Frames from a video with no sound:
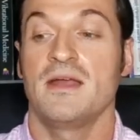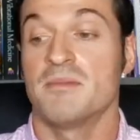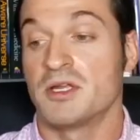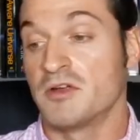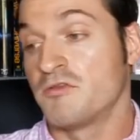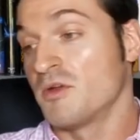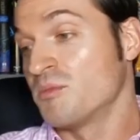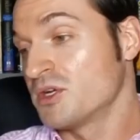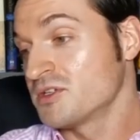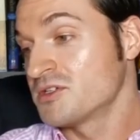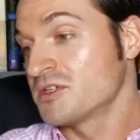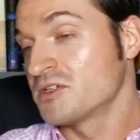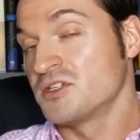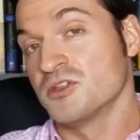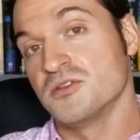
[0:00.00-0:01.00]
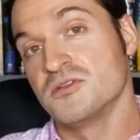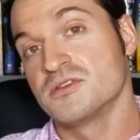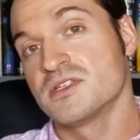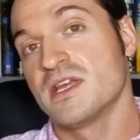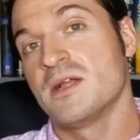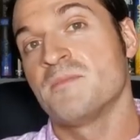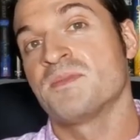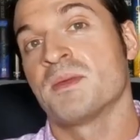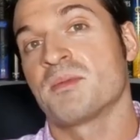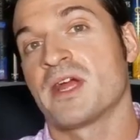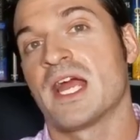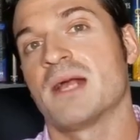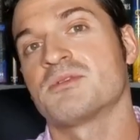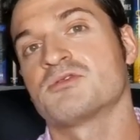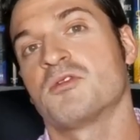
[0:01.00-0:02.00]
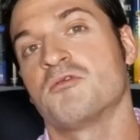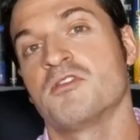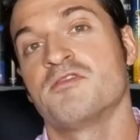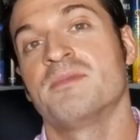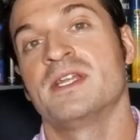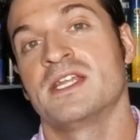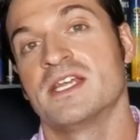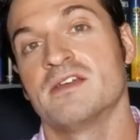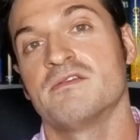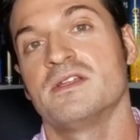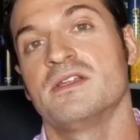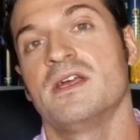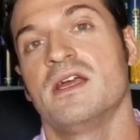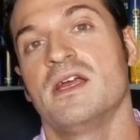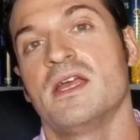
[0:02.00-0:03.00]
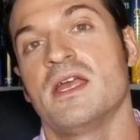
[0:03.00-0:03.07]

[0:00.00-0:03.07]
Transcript: But if we put it to good use, then perhaps what we've been given,